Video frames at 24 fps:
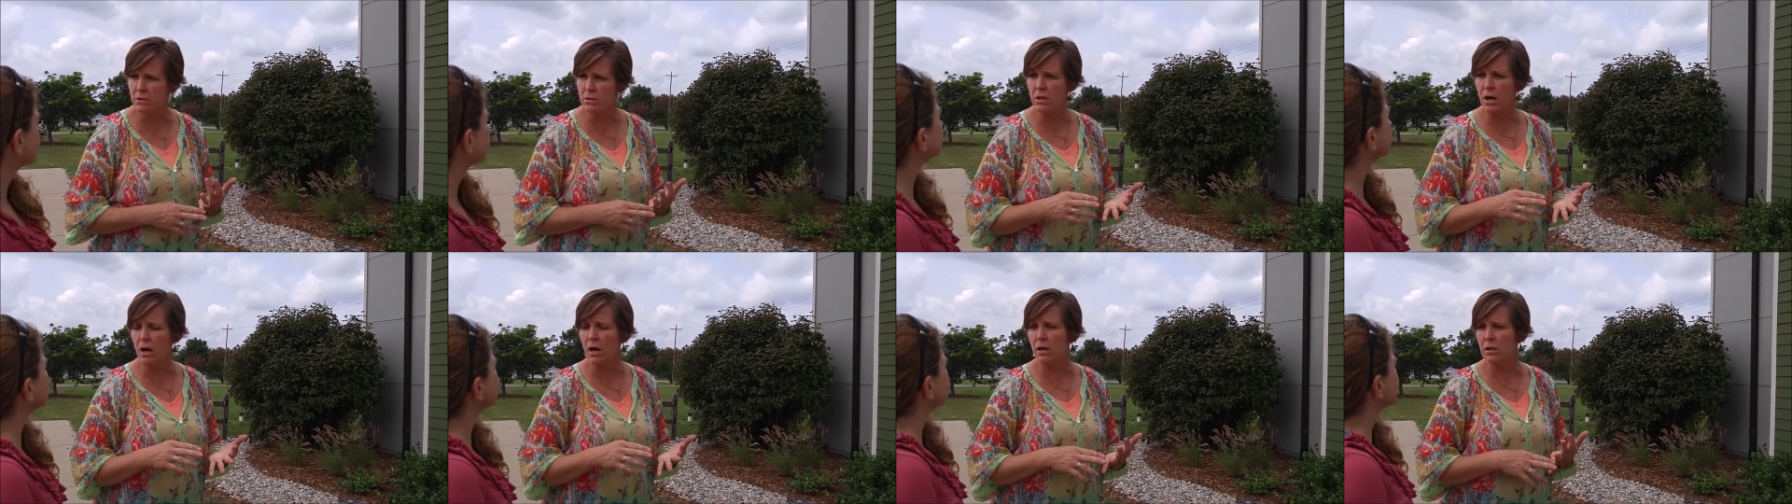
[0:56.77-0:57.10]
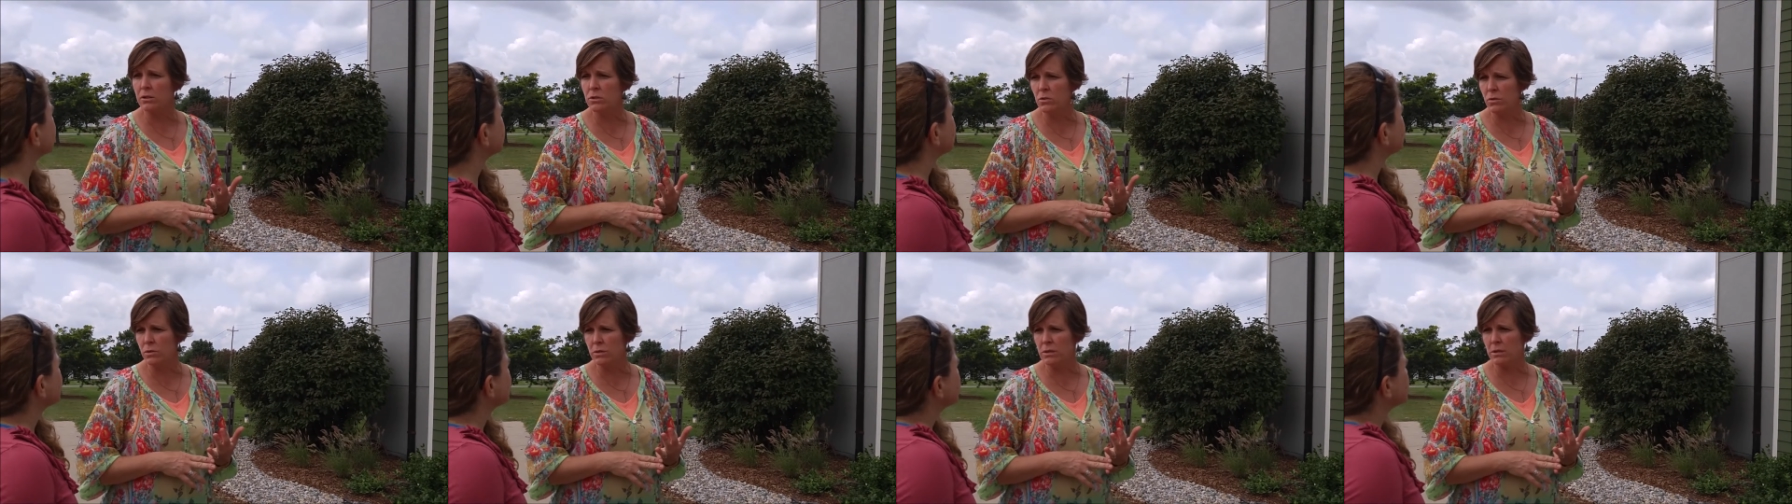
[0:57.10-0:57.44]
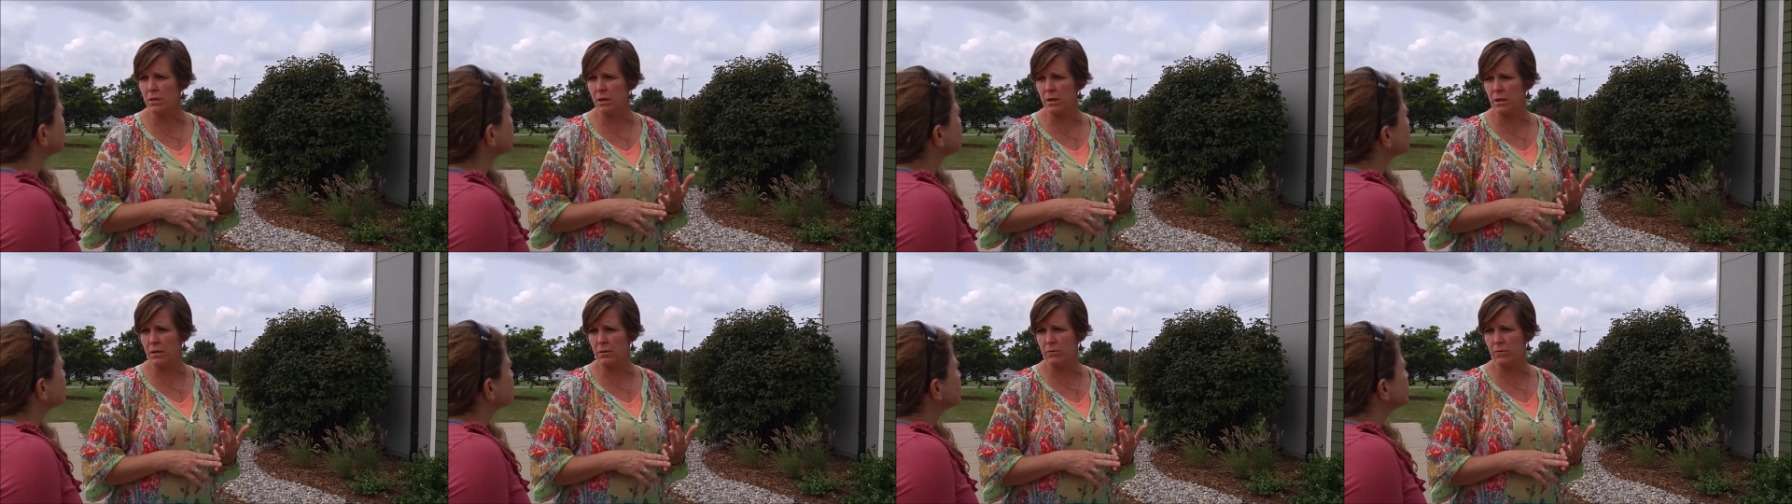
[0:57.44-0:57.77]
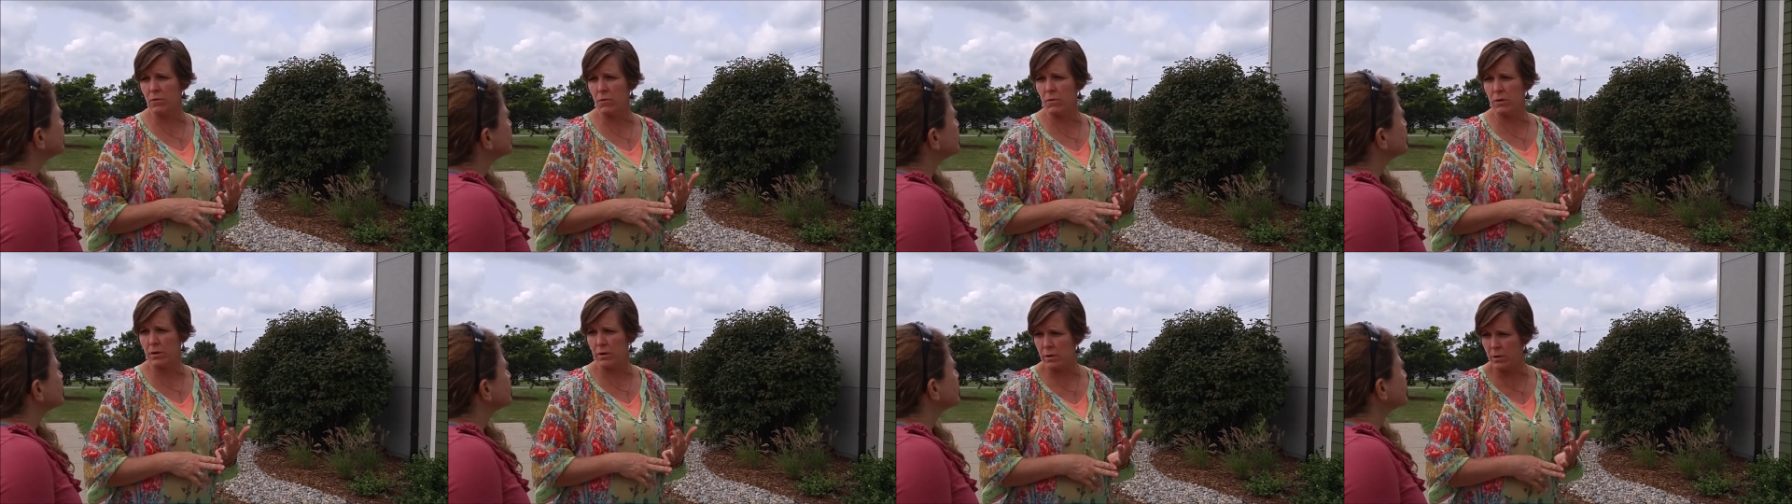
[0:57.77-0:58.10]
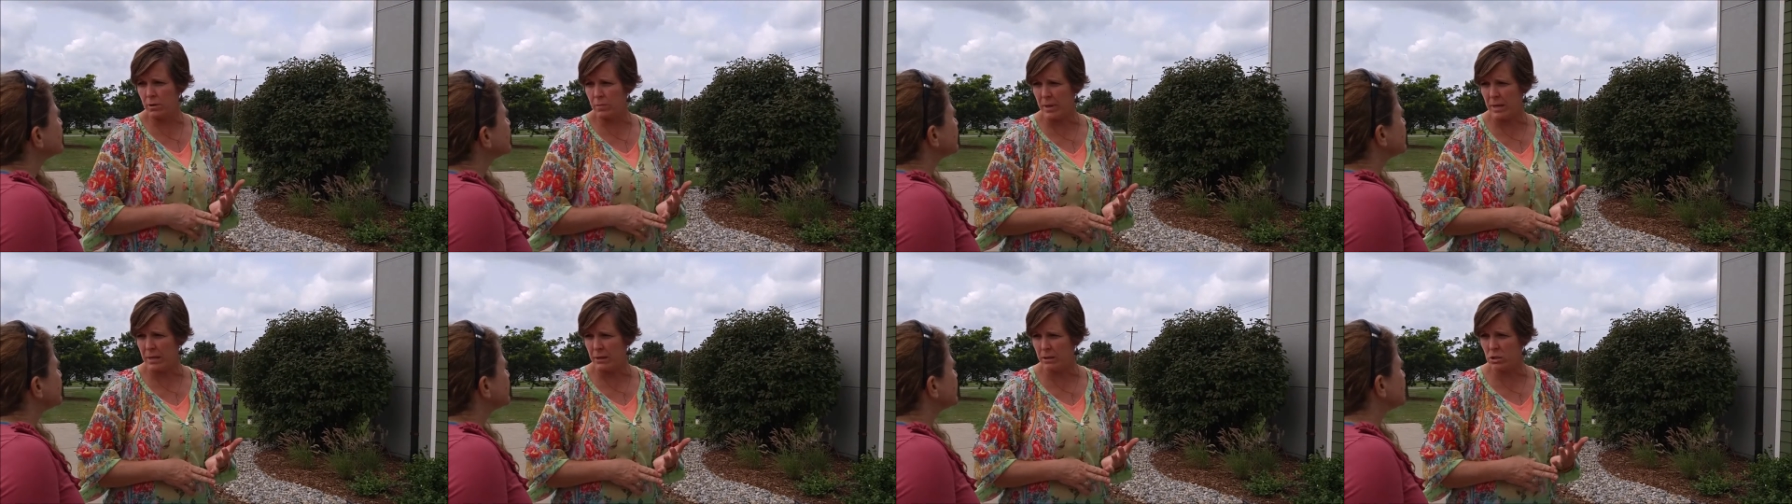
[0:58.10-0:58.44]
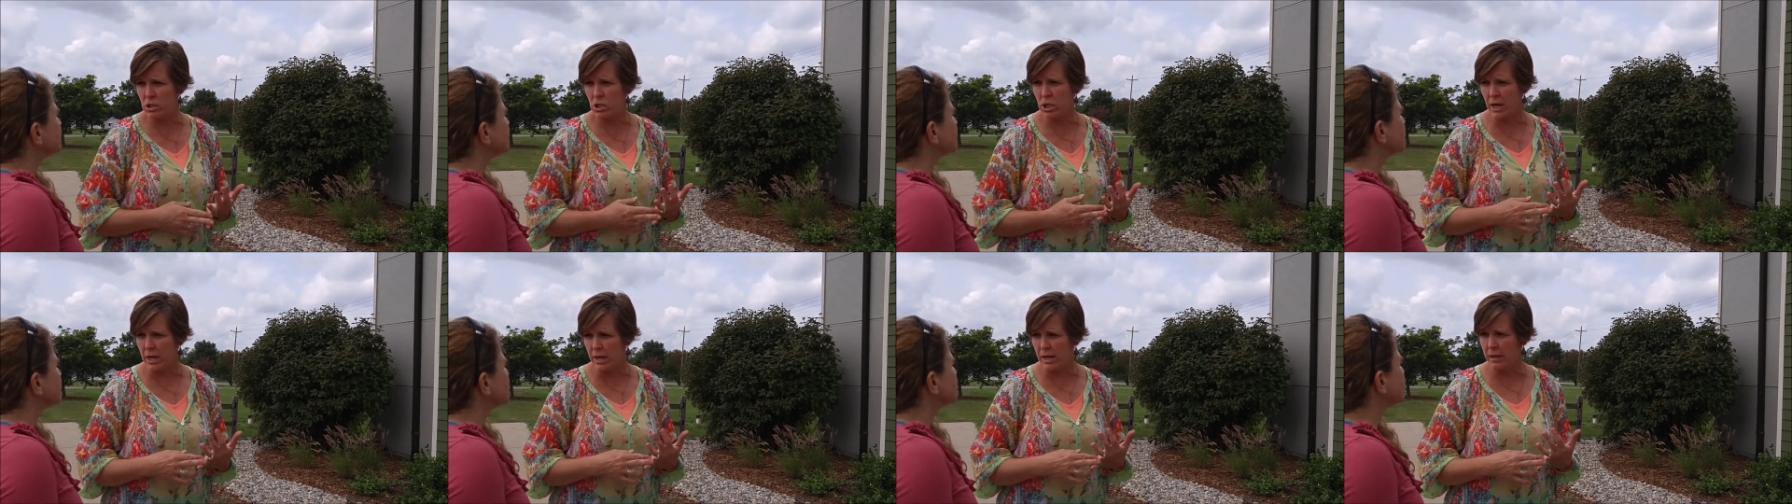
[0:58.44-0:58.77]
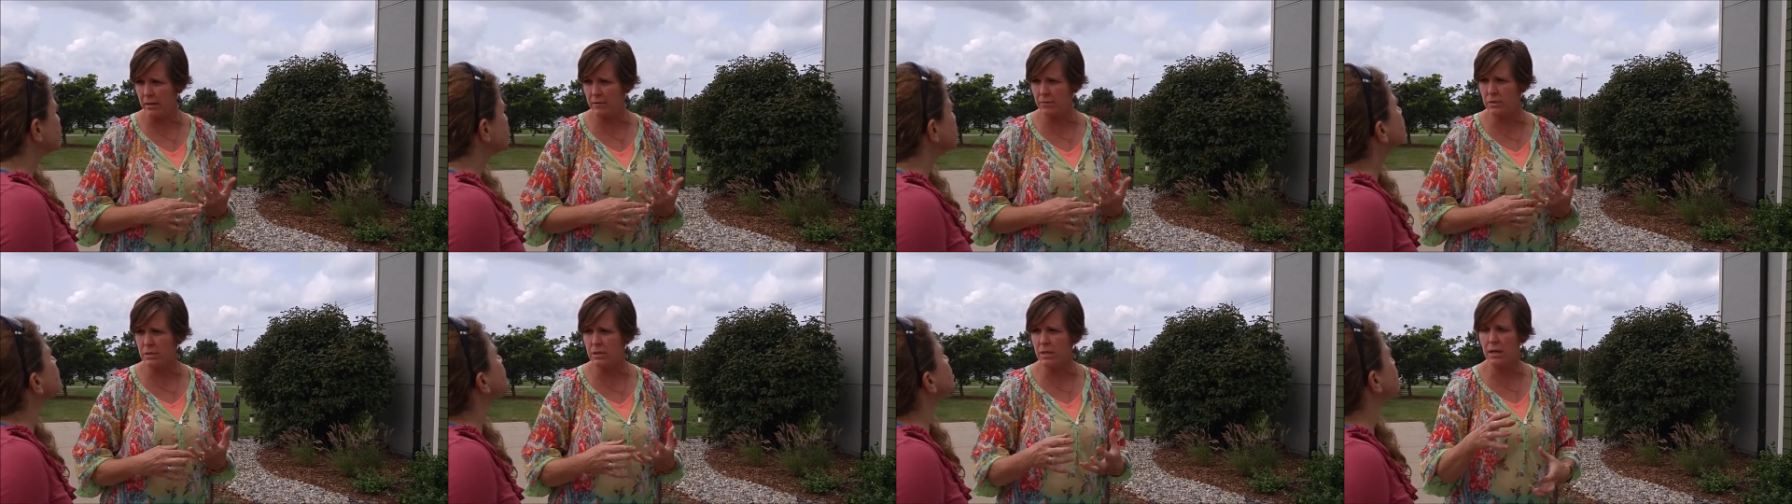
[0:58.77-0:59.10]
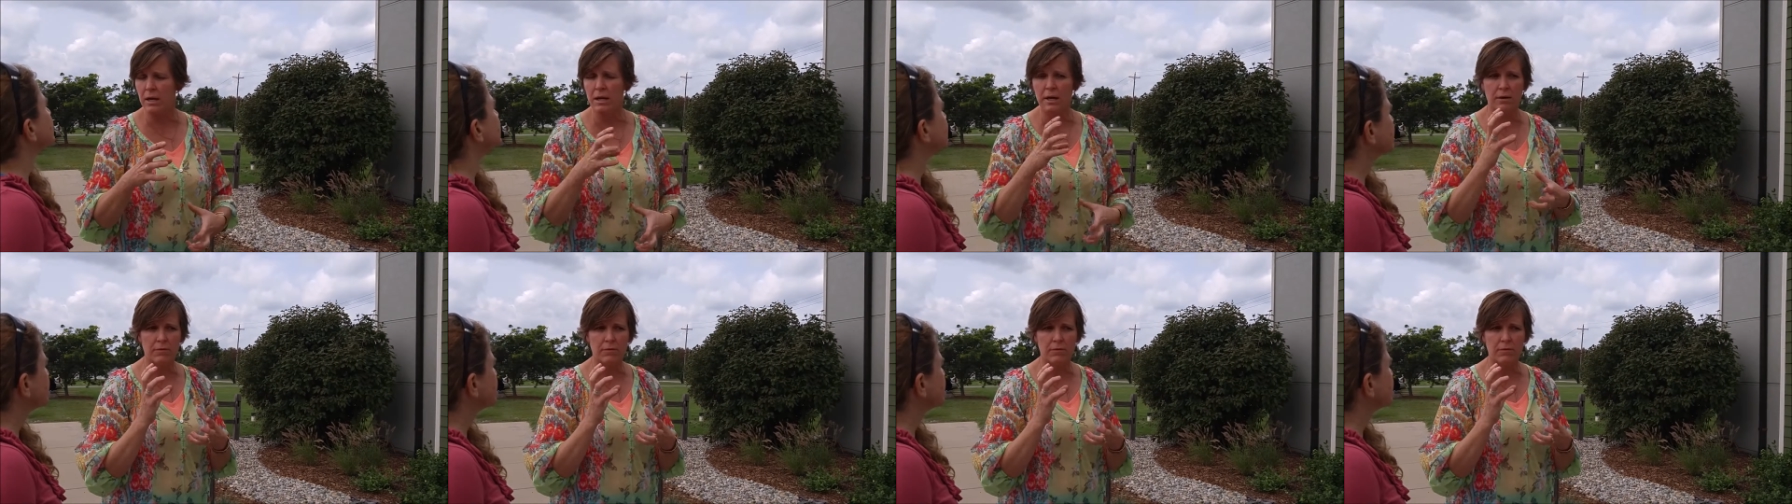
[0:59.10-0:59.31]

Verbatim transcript: There's all sorts of ornamental chives